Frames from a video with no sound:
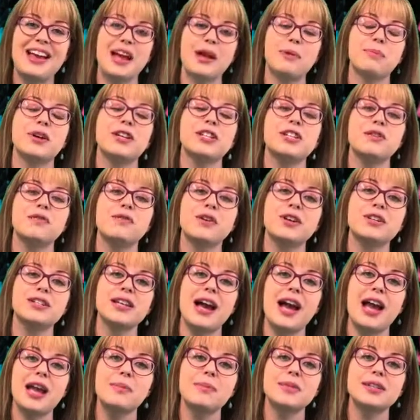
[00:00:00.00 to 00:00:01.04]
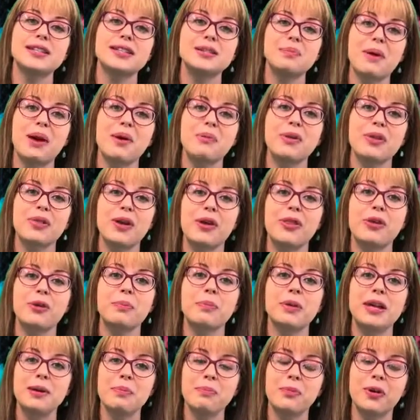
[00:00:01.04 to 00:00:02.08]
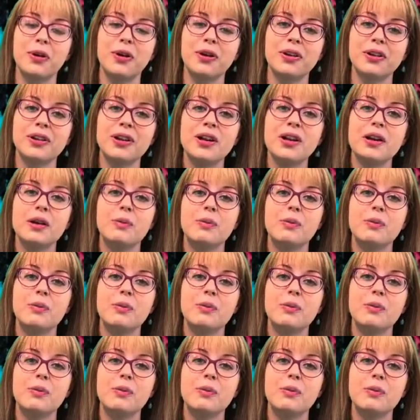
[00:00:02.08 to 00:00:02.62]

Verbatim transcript: and much of our time is spent with other people.